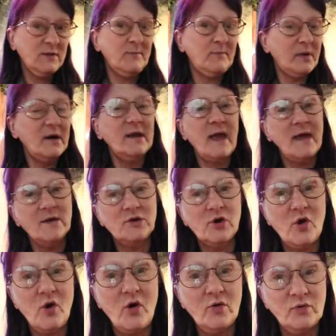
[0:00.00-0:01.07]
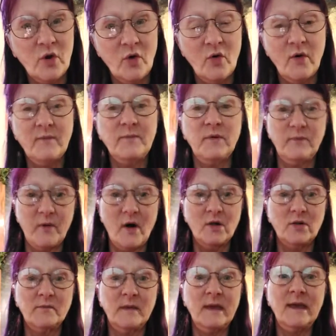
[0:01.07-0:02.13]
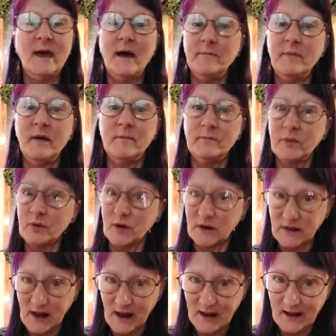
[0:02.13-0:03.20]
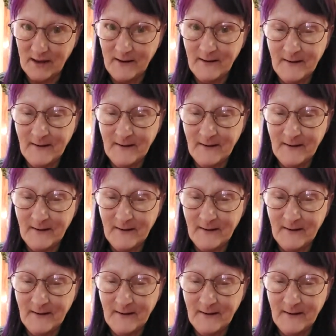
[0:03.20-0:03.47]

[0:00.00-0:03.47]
but as you all know, if you follow me, I've been pretty sick.